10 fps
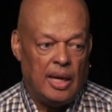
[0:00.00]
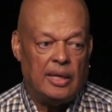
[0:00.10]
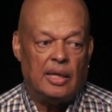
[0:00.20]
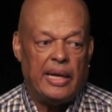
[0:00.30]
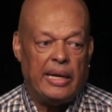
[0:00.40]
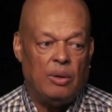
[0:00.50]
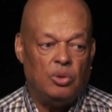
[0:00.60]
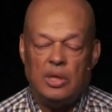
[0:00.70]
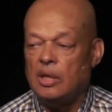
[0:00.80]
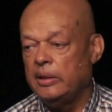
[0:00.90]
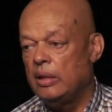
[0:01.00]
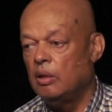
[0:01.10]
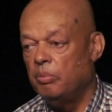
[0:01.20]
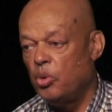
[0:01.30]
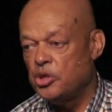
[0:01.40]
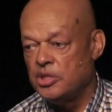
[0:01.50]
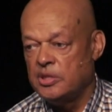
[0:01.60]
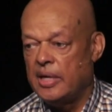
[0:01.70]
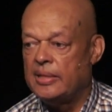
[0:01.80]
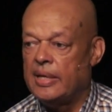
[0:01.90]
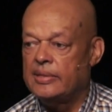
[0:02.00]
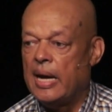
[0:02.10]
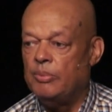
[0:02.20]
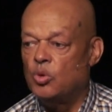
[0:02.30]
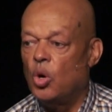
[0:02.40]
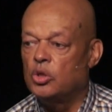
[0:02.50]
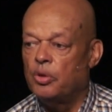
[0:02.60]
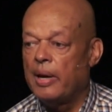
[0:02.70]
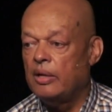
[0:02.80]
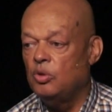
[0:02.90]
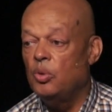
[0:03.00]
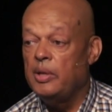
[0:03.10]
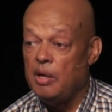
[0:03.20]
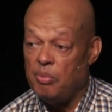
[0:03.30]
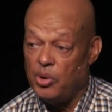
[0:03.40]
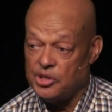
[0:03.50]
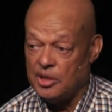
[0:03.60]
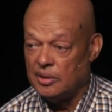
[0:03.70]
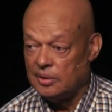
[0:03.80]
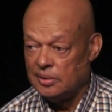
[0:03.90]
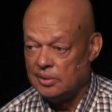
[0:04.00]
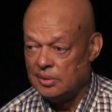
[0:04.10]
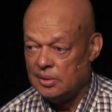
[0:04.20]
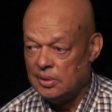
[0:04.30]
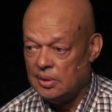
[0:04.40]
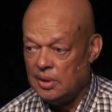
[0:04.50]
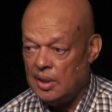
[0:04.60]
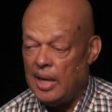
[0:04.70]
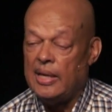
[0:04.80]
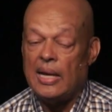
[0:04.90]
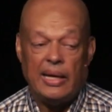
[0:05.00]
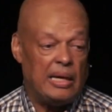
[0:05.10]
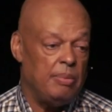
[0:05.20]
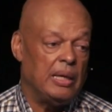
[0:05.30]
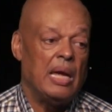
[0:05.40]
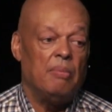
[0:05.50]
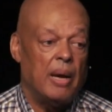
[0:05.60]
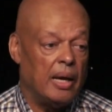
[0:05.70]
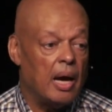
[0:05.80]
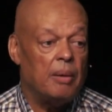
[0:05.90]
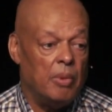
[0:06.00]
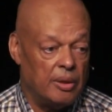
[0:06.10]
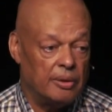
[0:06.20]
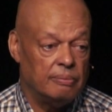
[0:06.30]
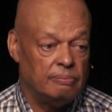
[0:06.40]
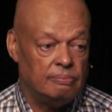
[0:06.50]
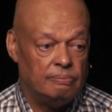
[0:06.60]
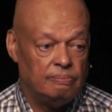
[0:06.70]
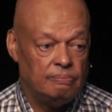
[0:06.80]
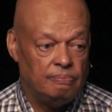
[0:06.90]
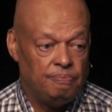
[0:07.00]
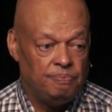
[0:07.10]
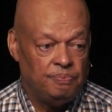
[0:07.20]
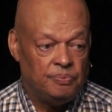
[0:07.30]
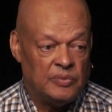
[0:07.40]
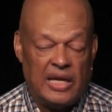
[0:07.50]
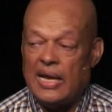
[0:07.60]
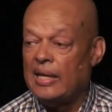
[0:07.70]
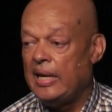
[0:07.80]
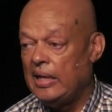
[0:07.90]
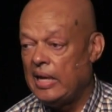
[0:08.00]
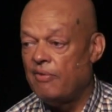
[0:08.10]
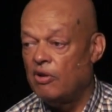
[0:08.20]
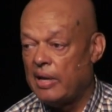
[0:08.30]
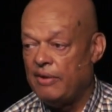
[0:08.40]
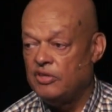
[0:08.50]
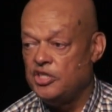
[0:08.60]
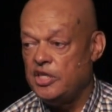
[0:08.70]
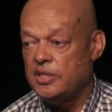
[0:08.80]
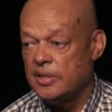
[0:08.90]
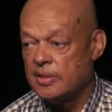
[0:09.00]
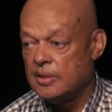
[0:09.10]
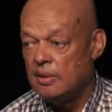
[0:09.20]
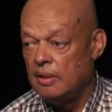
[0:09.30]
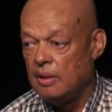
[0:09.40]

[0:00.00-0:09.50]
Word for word: And the lady who did illegal abortions at that time talked her out of doing the abortion. And that lady became my godmother. And that lady gave her life to Jesus.